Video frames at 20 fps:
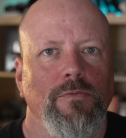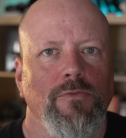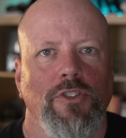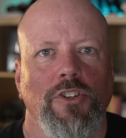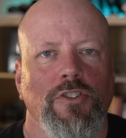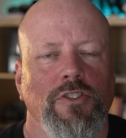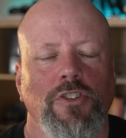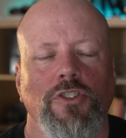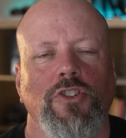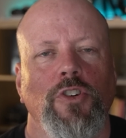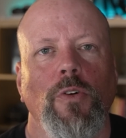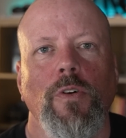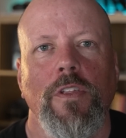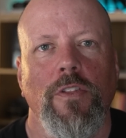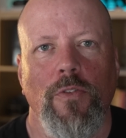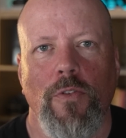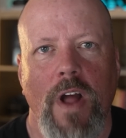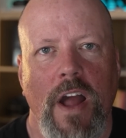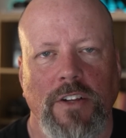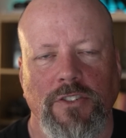just to show you
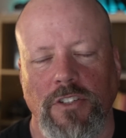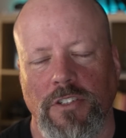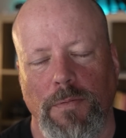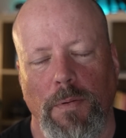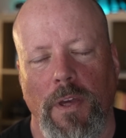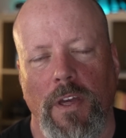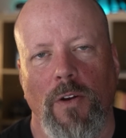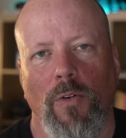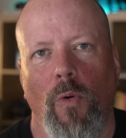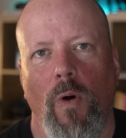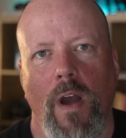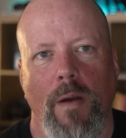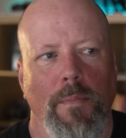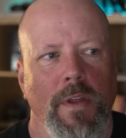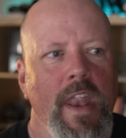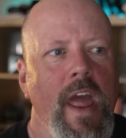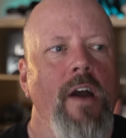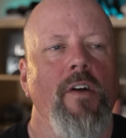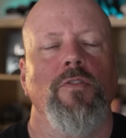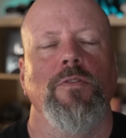they're actually speaking Hawaiian,
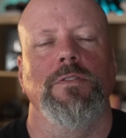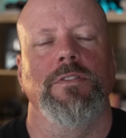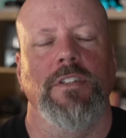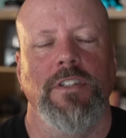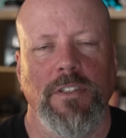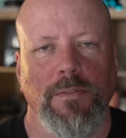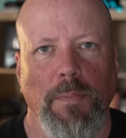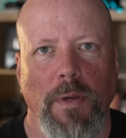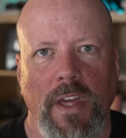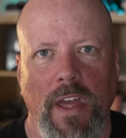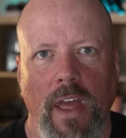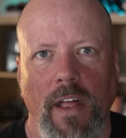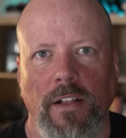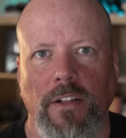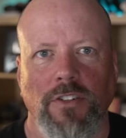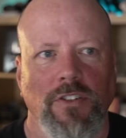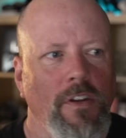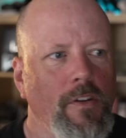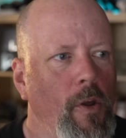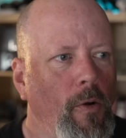but now everyone's going to speak
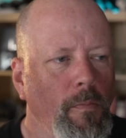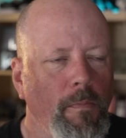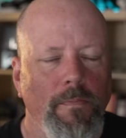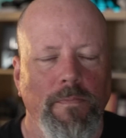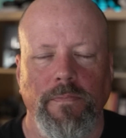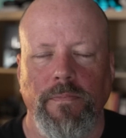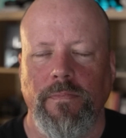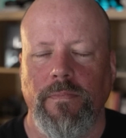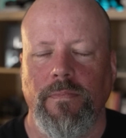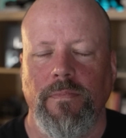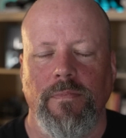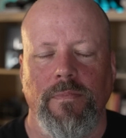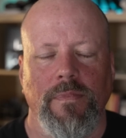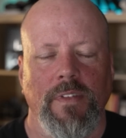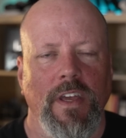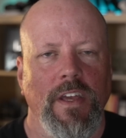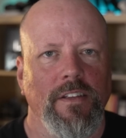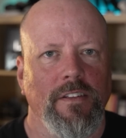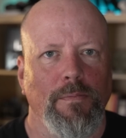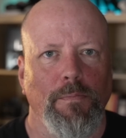English. Nope,
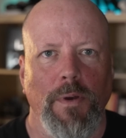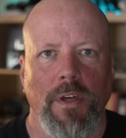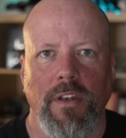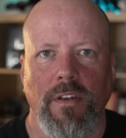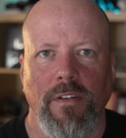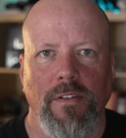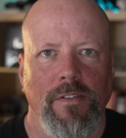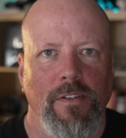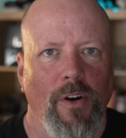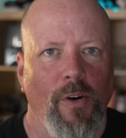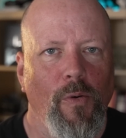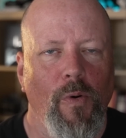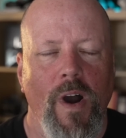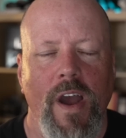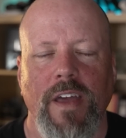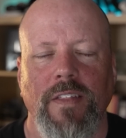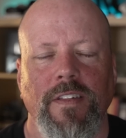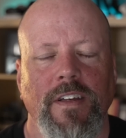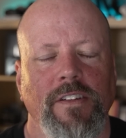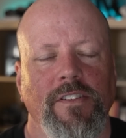it's been
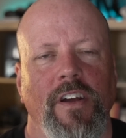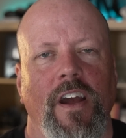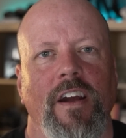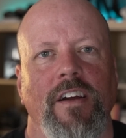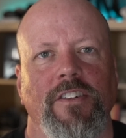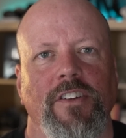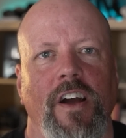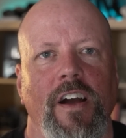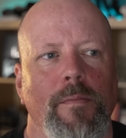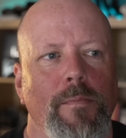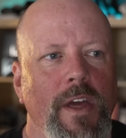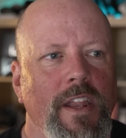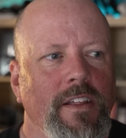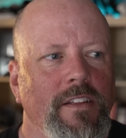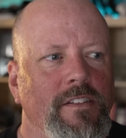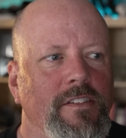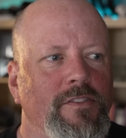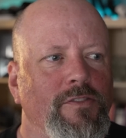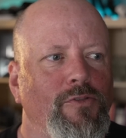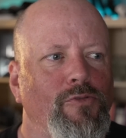Hawaiian the entire time, and
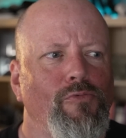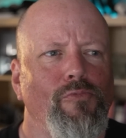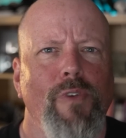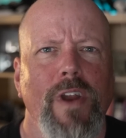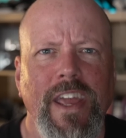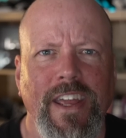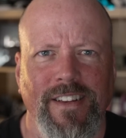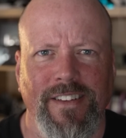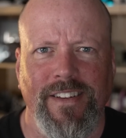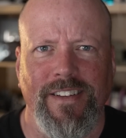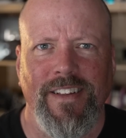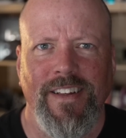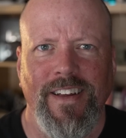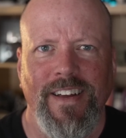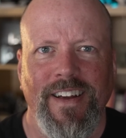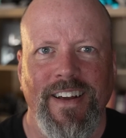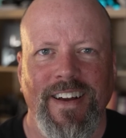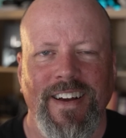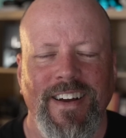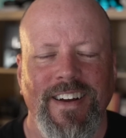it's great
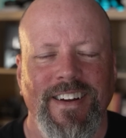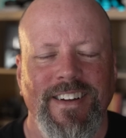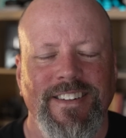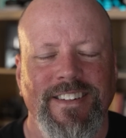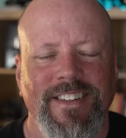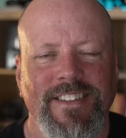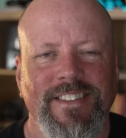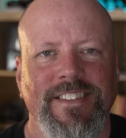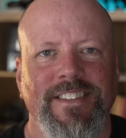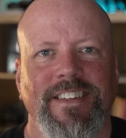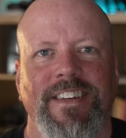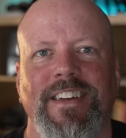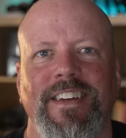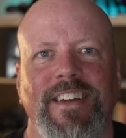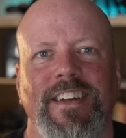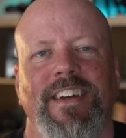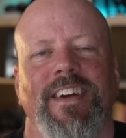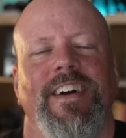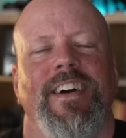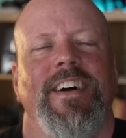to
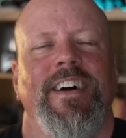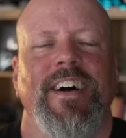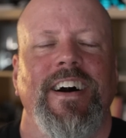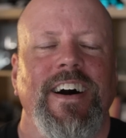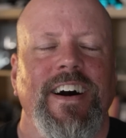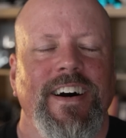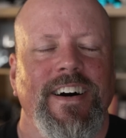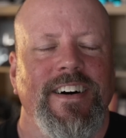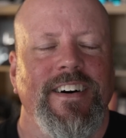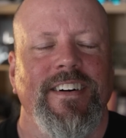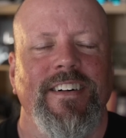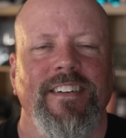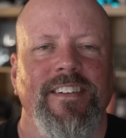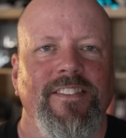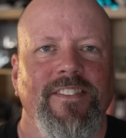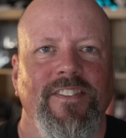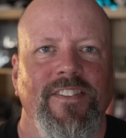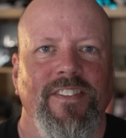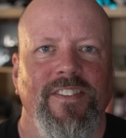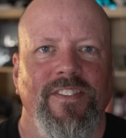see uh,
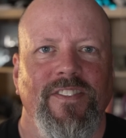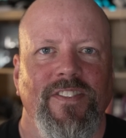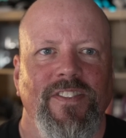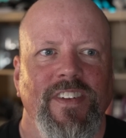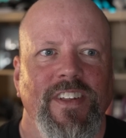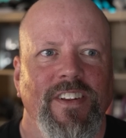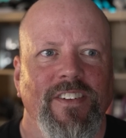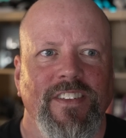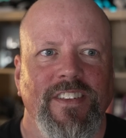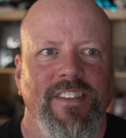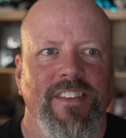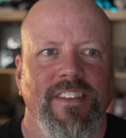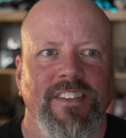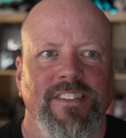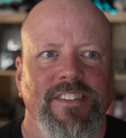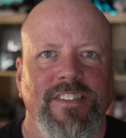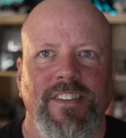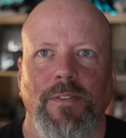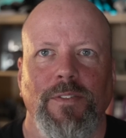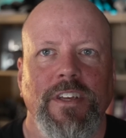you know, it's,
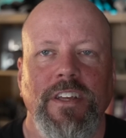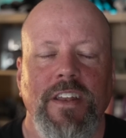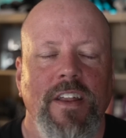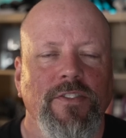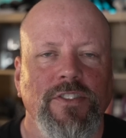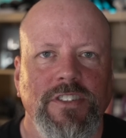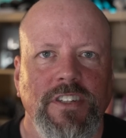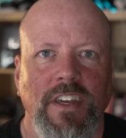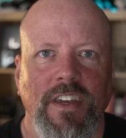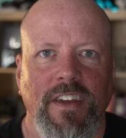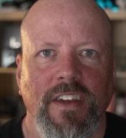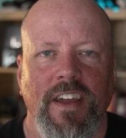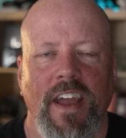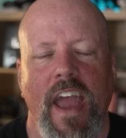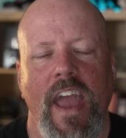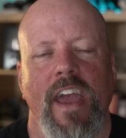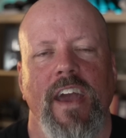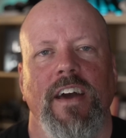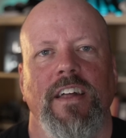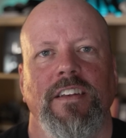just something you never see.
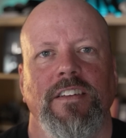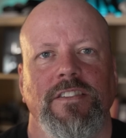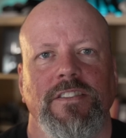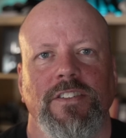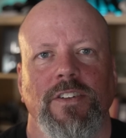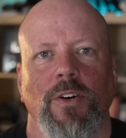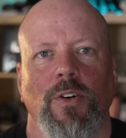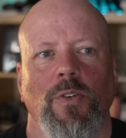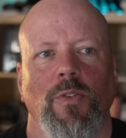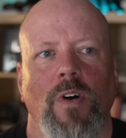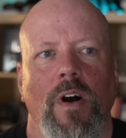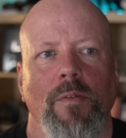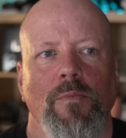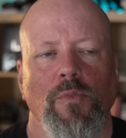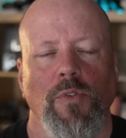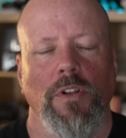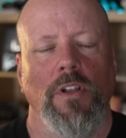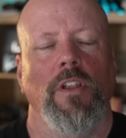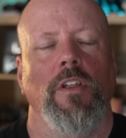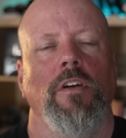And so I'm
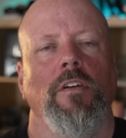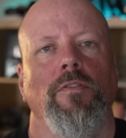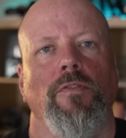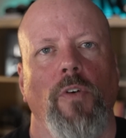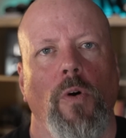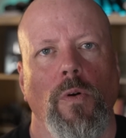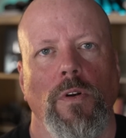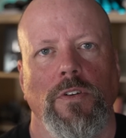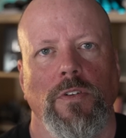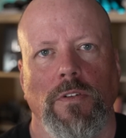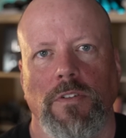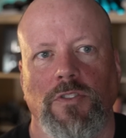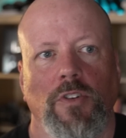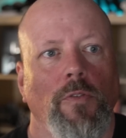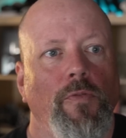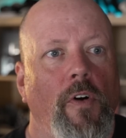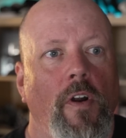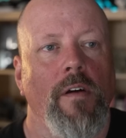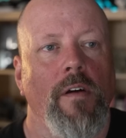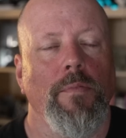really looking forward to it. So
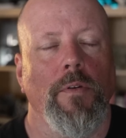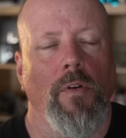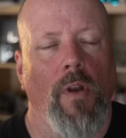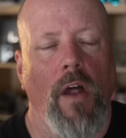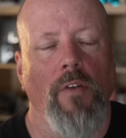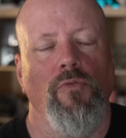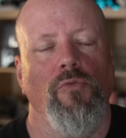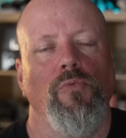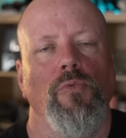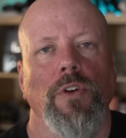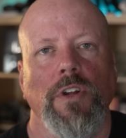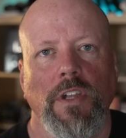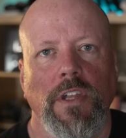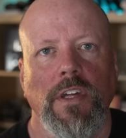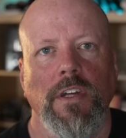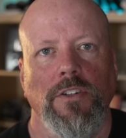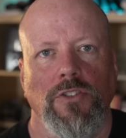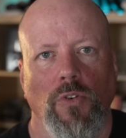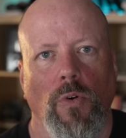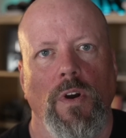I've been, I've
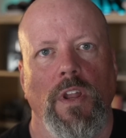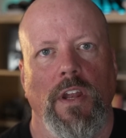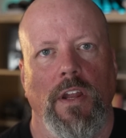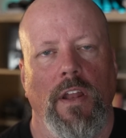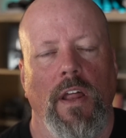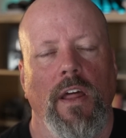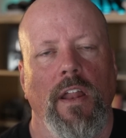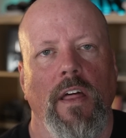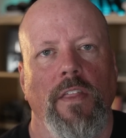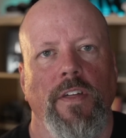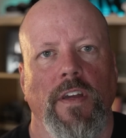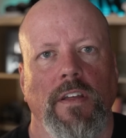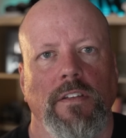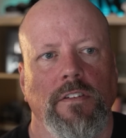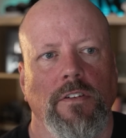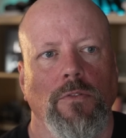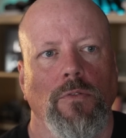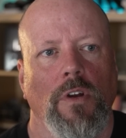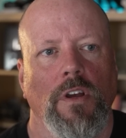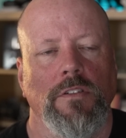really enjoyed it, and I think it's
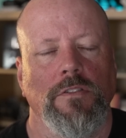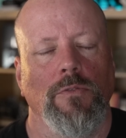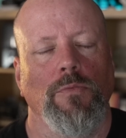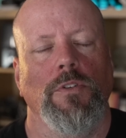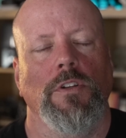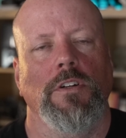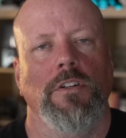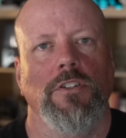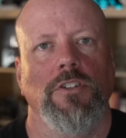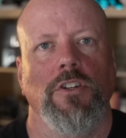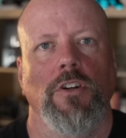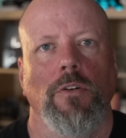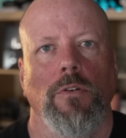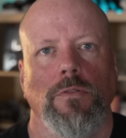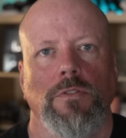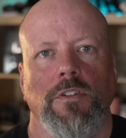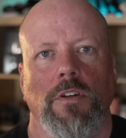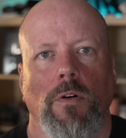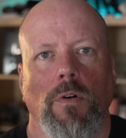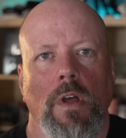a it's a really good show.
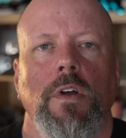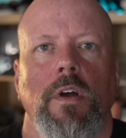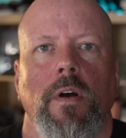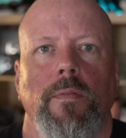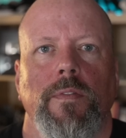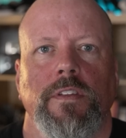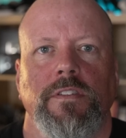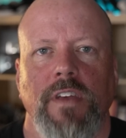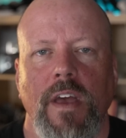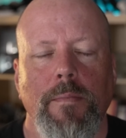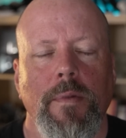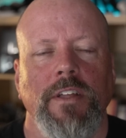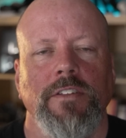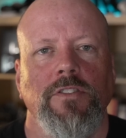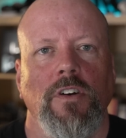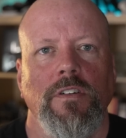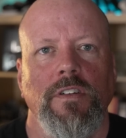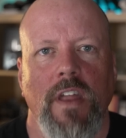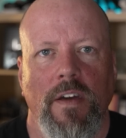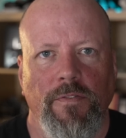So Sandman's
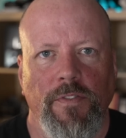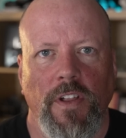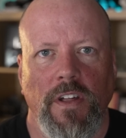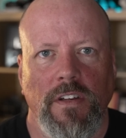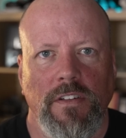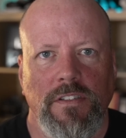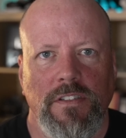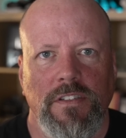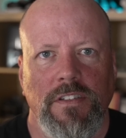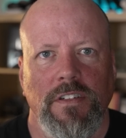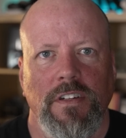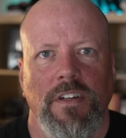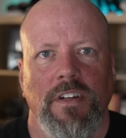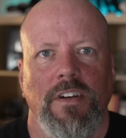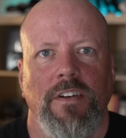on Netflix.